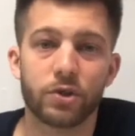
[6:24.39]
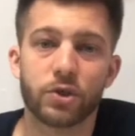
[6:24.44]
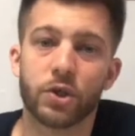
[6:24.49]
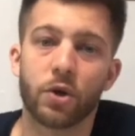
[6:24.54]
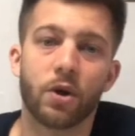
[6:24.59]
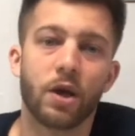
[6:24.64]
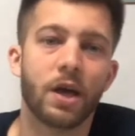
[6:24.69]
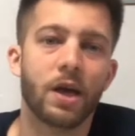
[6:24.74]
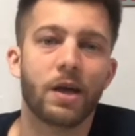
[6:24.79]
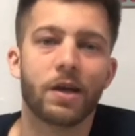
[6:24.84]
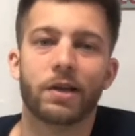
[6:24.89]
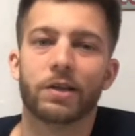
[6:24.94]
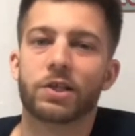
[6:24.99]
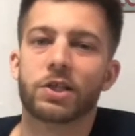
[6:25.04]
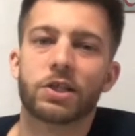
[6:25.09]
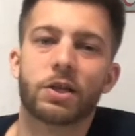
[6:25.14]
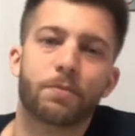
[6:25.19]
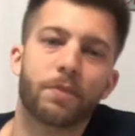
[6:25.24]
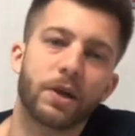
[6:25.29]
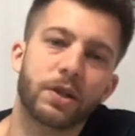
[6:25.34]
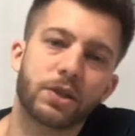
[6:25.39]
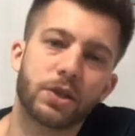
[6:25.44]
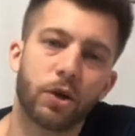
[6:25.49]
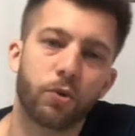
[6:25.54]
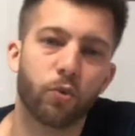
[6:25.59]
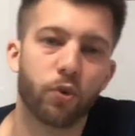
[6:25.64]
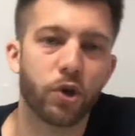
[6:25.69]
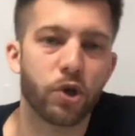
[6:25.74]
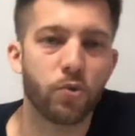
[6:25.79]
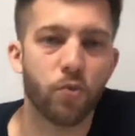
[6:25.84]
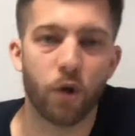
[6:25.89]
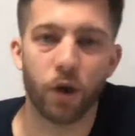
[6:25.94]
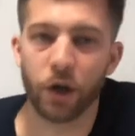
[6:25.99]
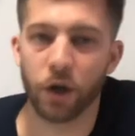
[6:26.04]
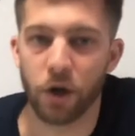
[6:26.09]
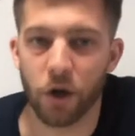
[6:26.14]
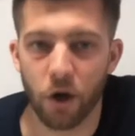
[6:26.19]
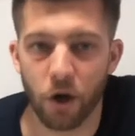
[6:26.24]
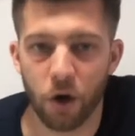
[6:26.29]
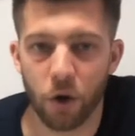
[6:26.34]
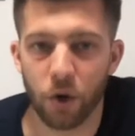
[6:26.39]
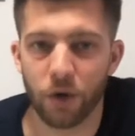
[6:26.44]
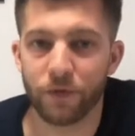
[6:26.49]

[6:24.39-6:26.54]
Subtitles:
So it just depends on where you want to go.